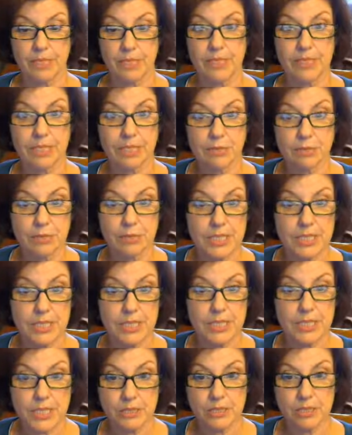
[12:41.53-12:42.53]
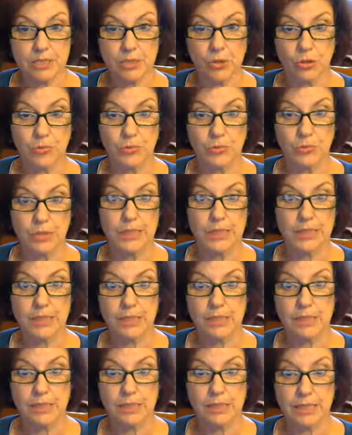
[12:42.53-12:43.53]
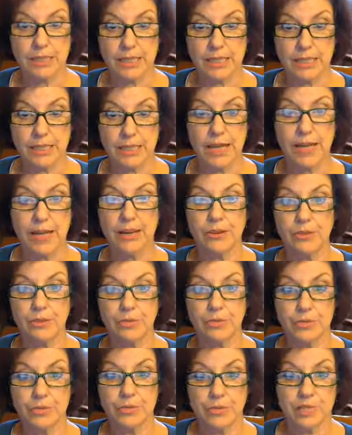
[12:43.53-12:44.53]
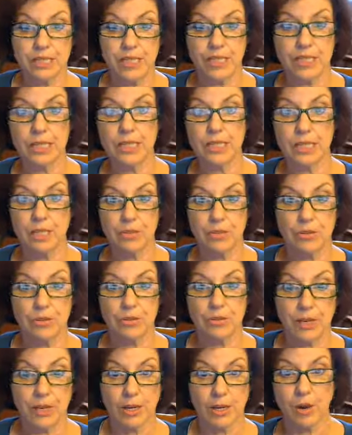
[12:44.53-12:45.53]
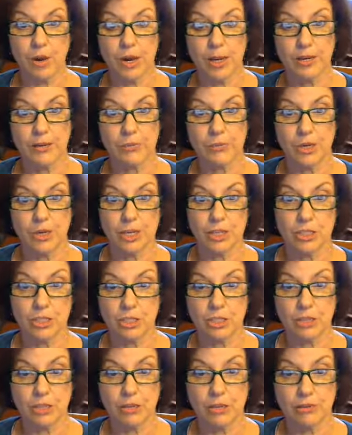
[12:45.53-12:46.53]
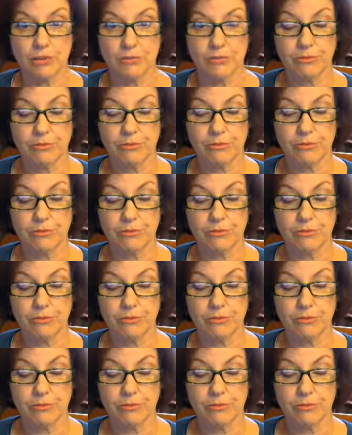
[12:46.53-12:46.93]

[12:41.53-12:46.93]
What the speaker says: in different settings. So if you've been in a clinic and you've taken care of that wide range of